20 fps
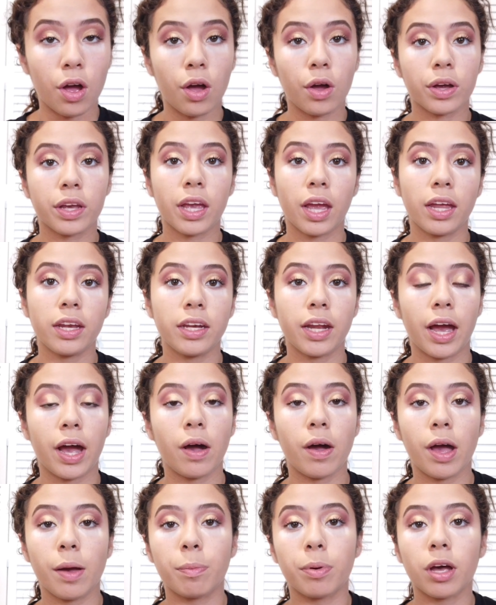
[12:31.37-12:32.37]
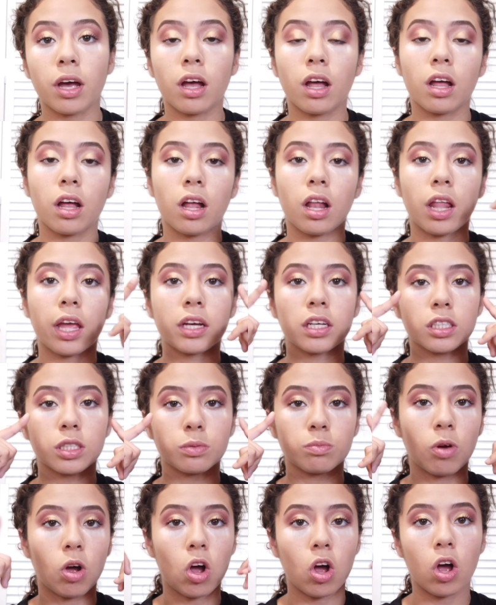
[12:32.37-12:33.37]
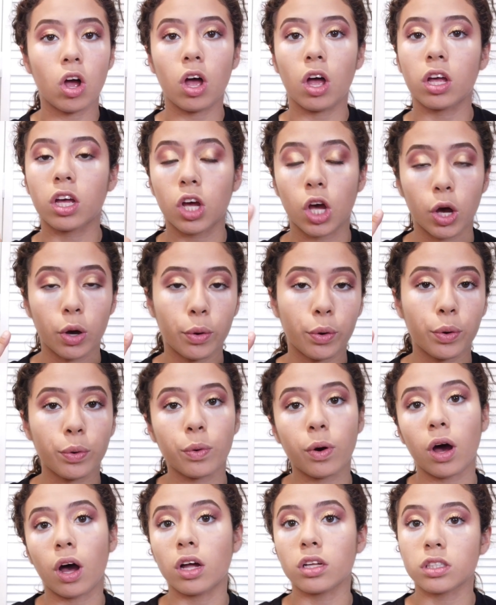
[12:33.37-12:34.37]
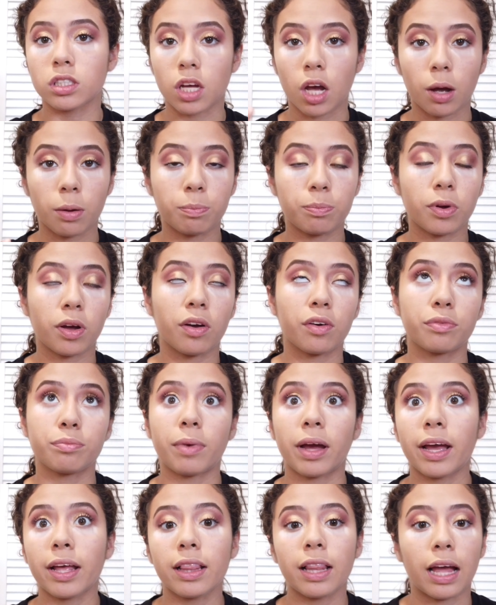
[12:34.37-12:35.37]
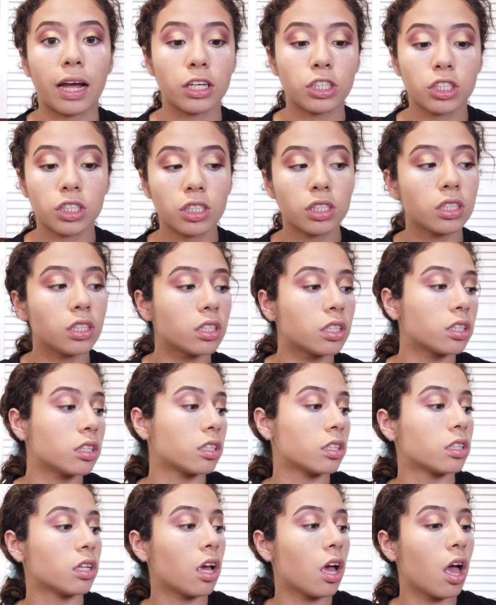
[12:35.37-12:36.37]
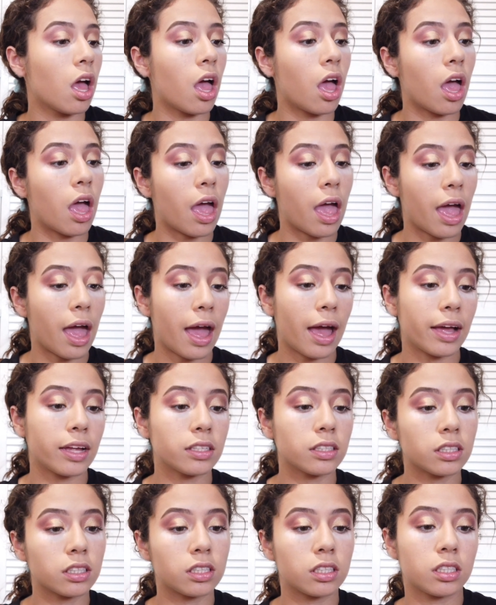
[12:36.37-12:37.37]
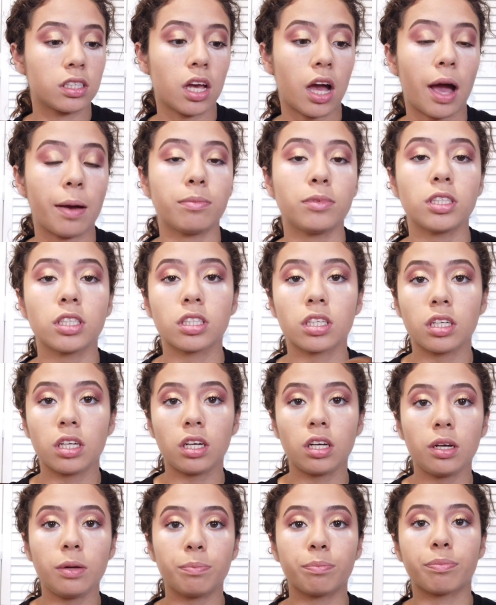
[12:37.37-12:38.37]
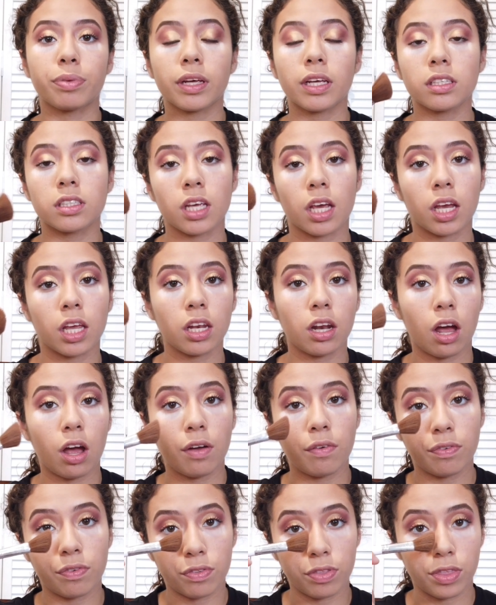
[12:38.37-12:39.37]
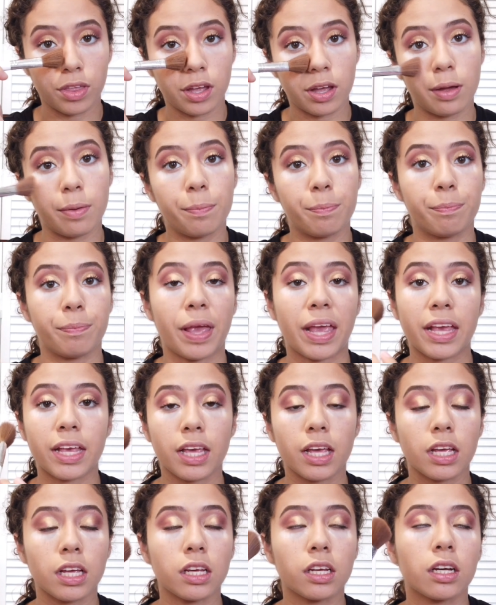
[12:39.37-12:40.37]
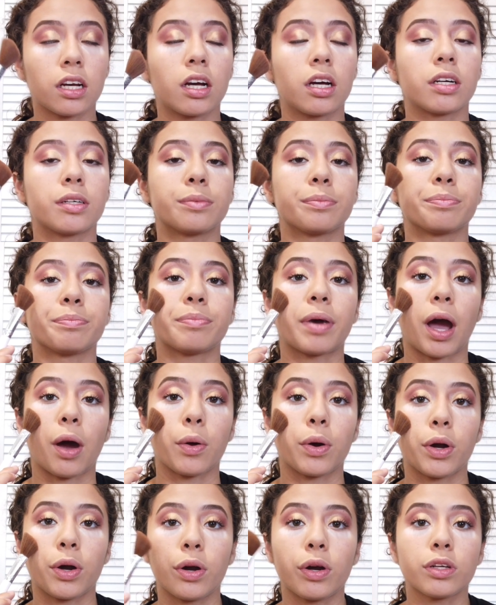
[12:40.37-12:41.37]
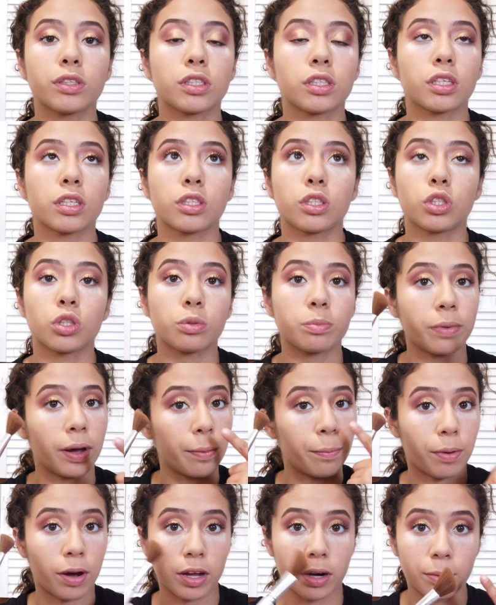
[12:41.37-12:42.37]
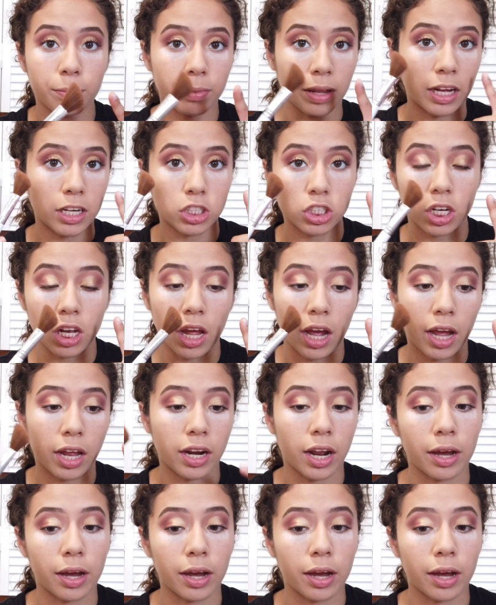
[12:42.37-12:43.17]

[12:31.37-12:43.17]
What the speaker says: Okay, now I put like a small coat on top of my lashes. And I'm just gonna be taking off the baking powder to do my bottom lash line.